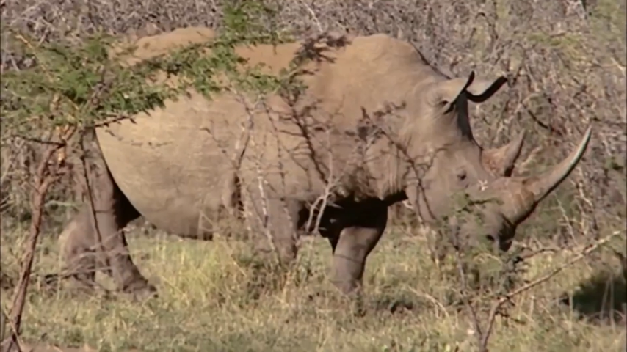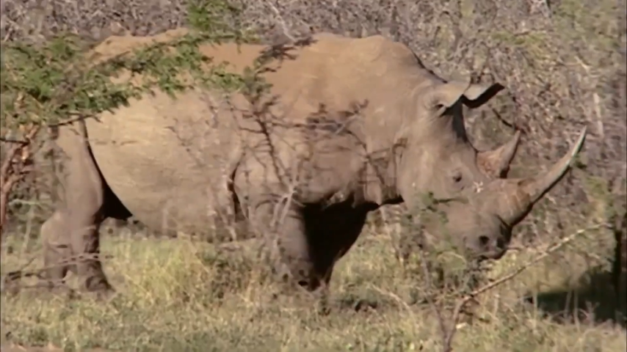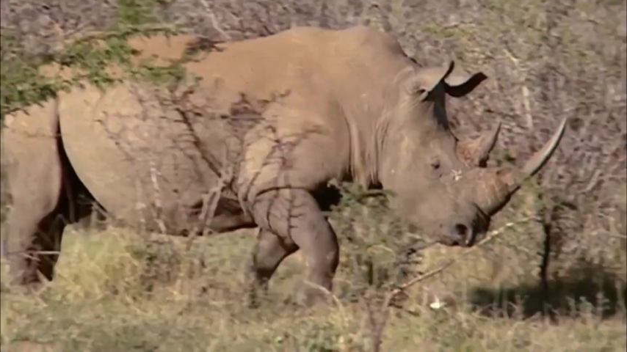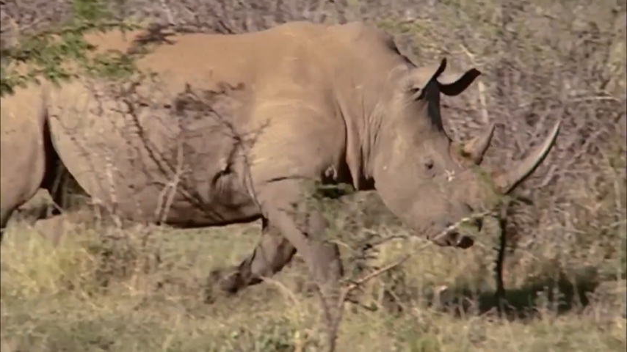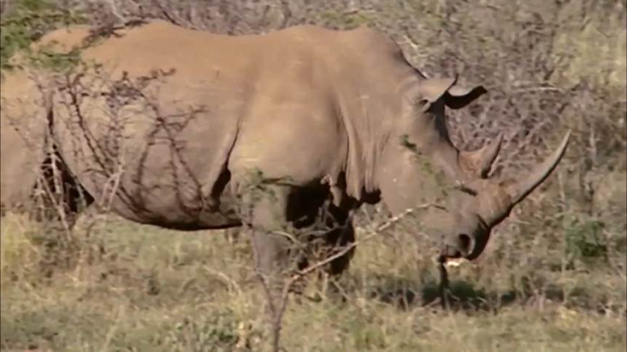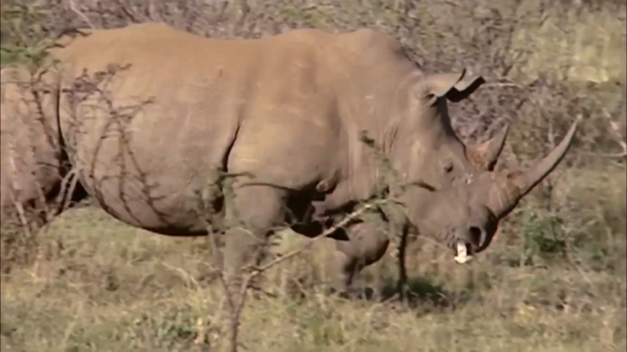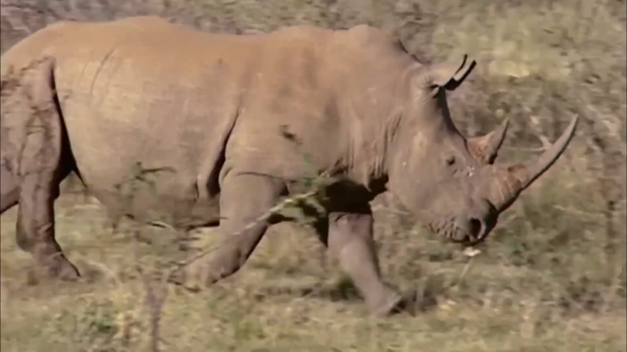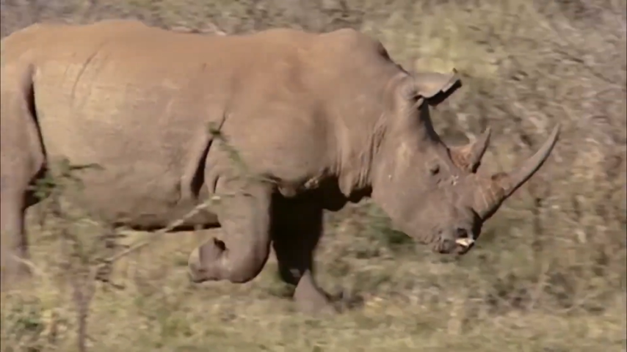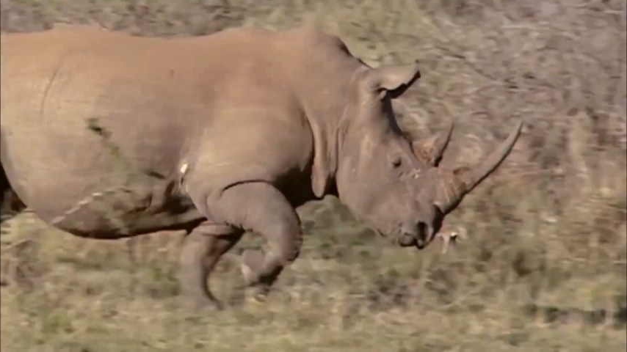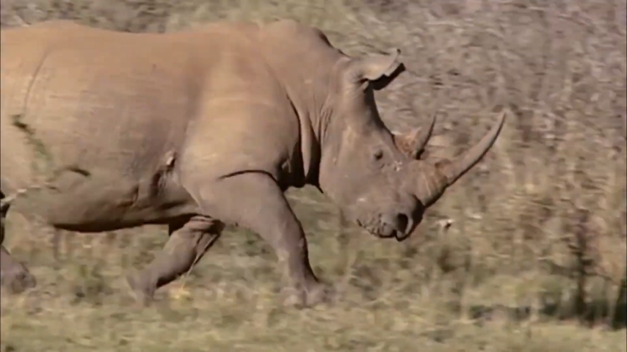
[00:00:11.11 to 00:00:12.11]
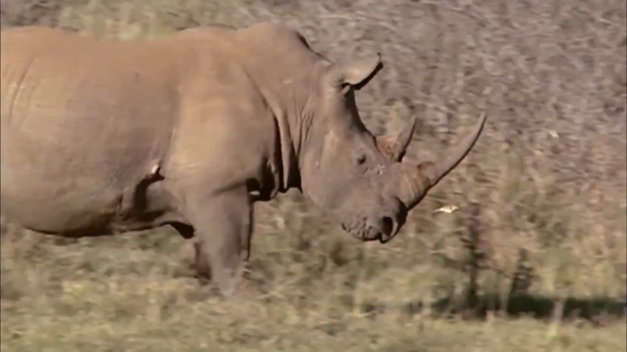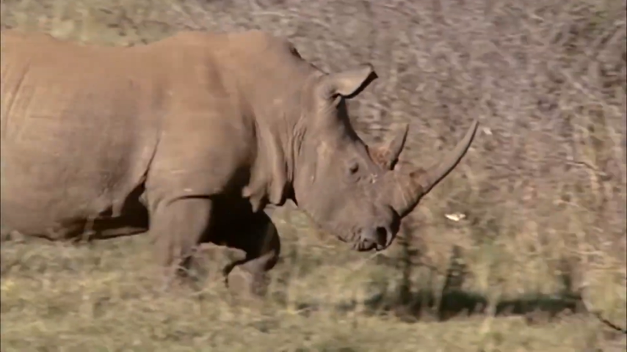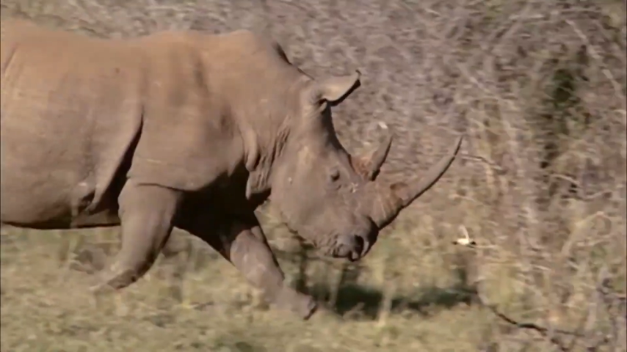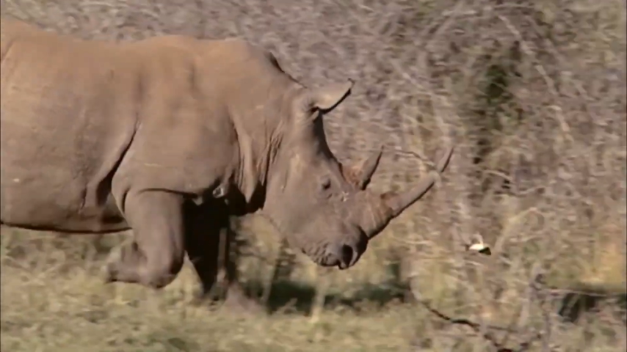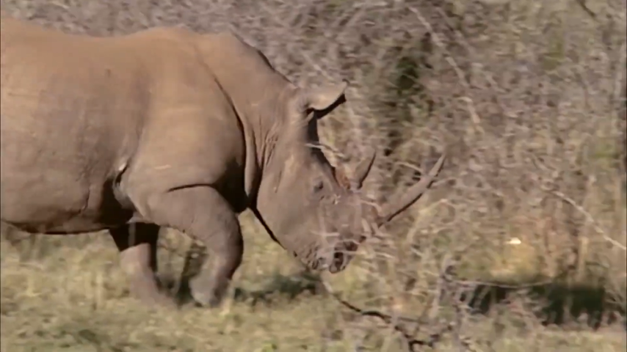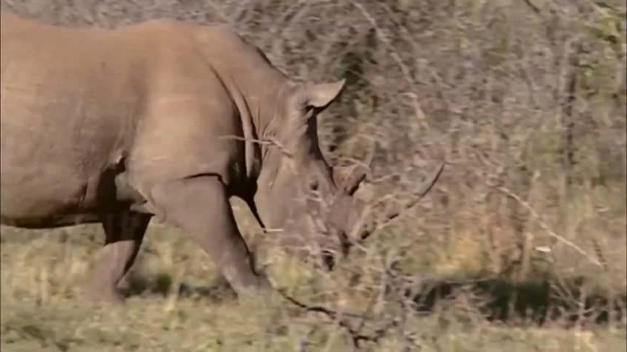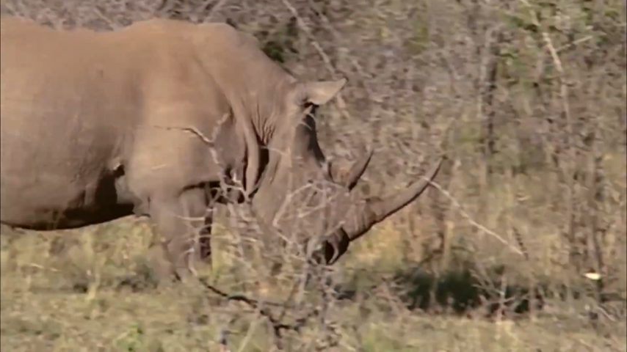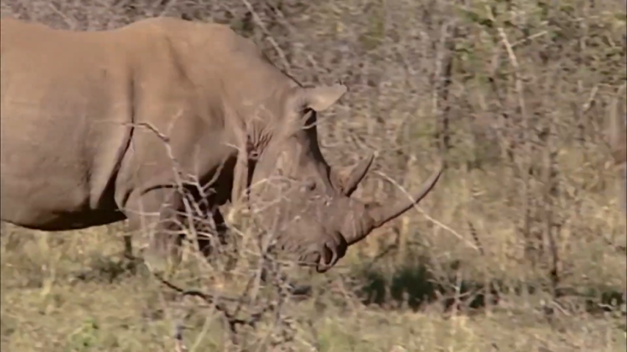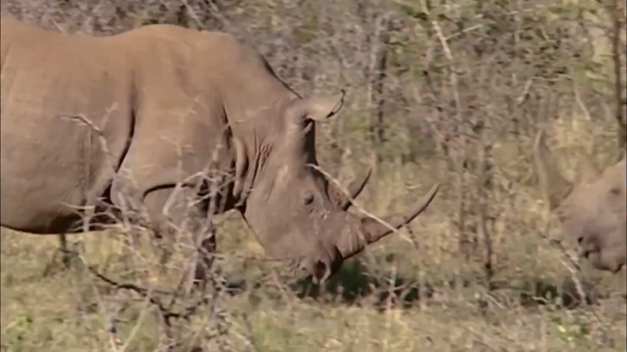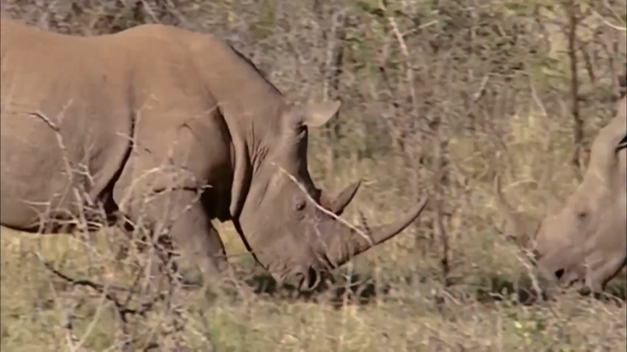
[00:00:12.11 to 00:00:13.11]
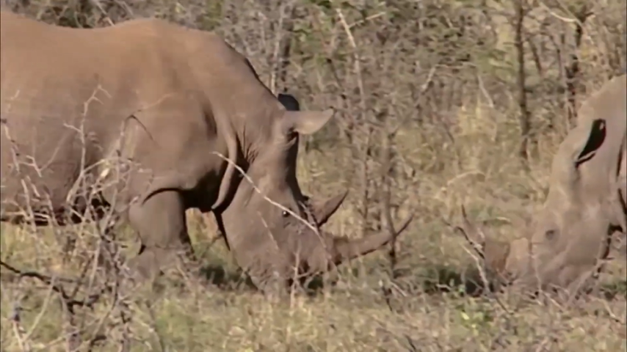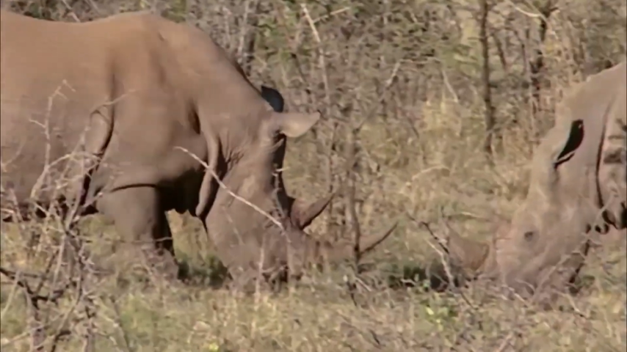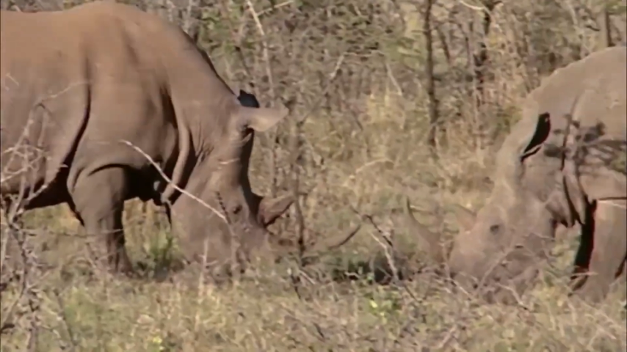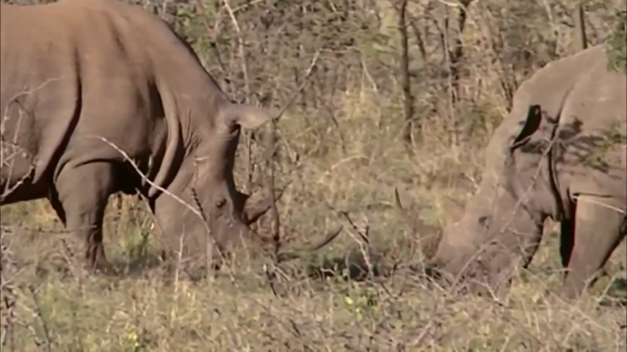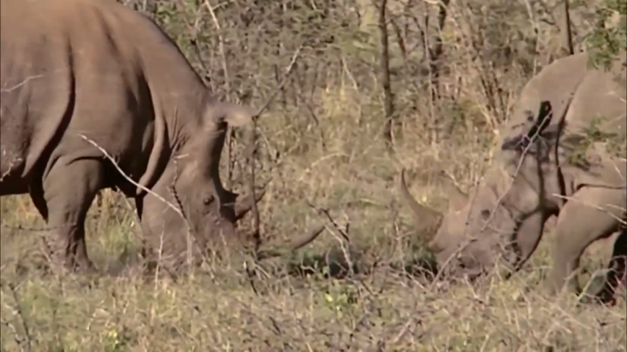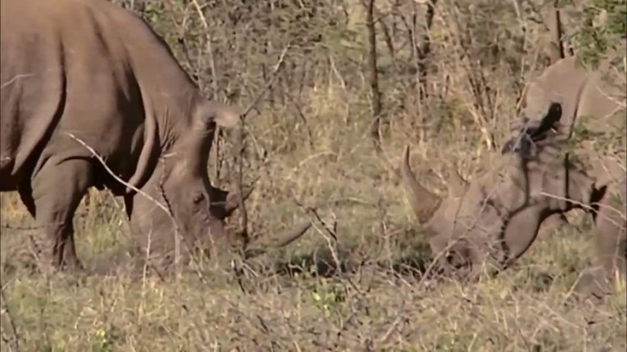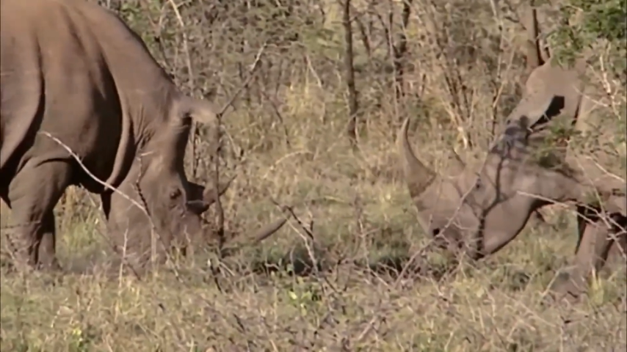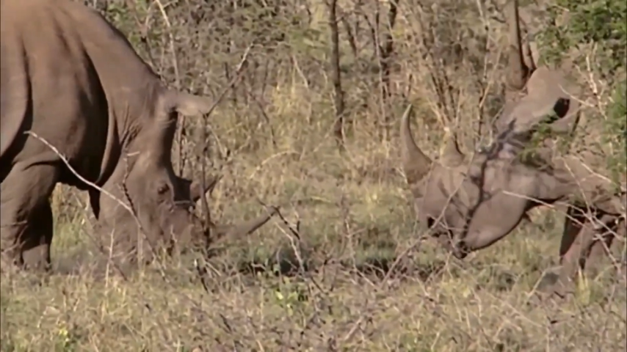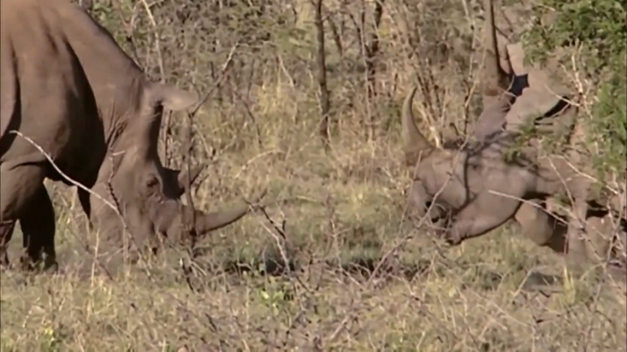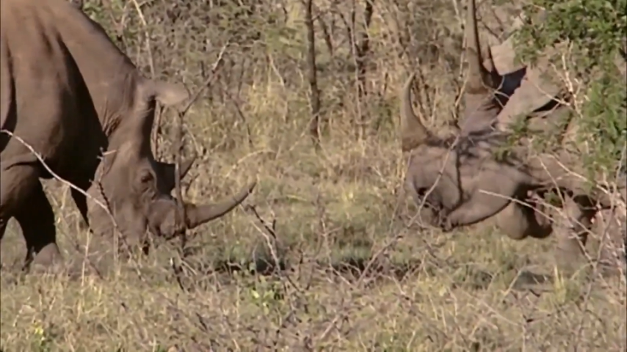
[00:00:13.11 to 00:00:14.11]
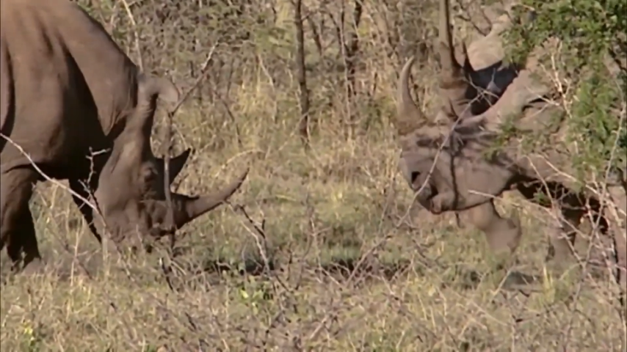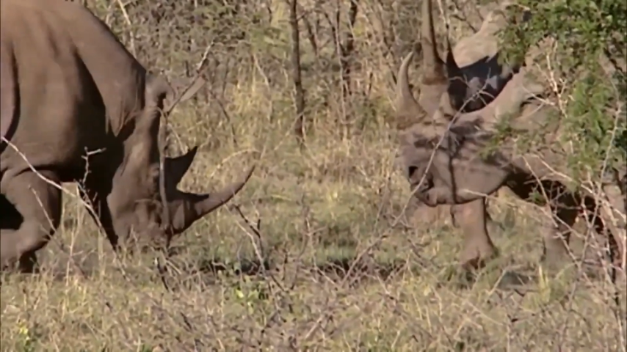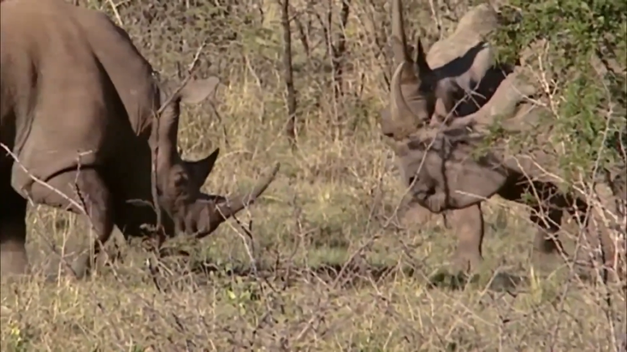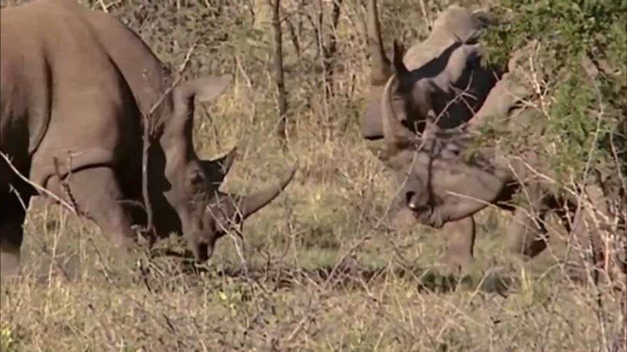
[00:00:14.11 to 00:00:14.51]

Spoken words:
(no speaker visible)